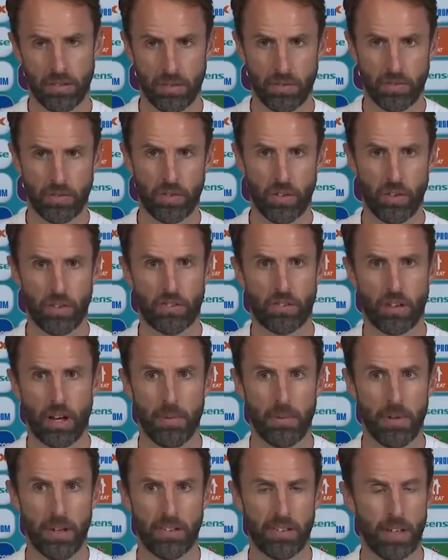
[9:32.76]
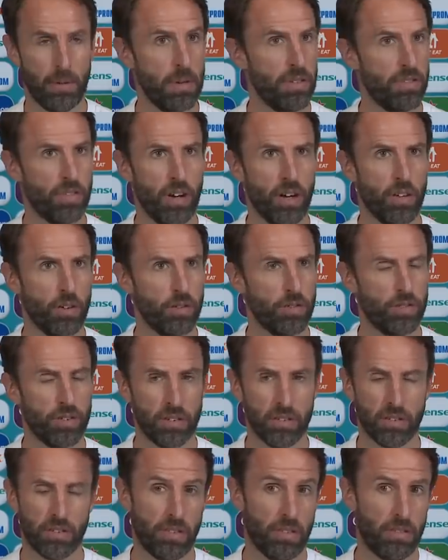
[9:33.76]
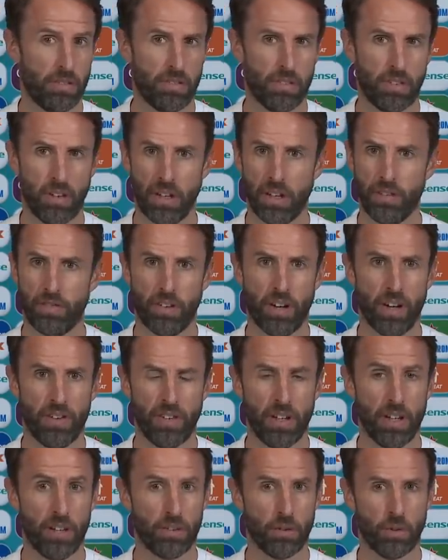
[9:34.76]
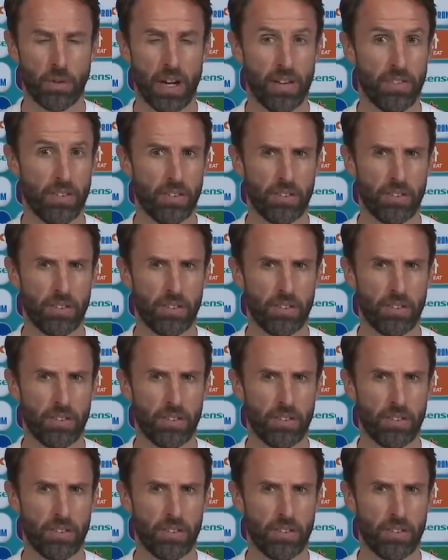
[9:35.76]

first time in a semi-final for 35 years or whatever.